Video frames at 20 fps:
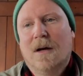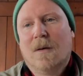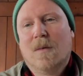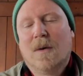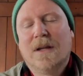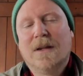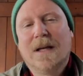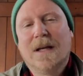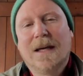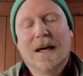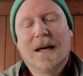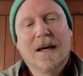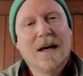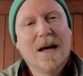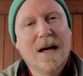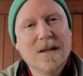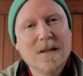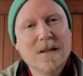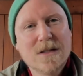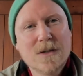when they get
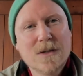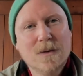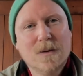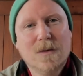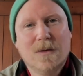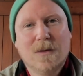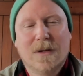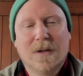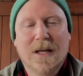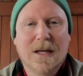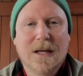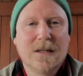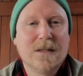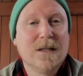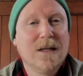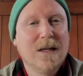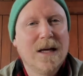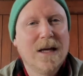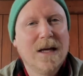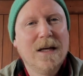cancelled or they get
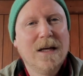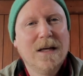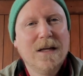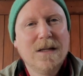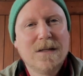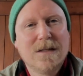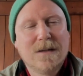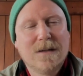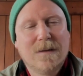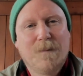delayed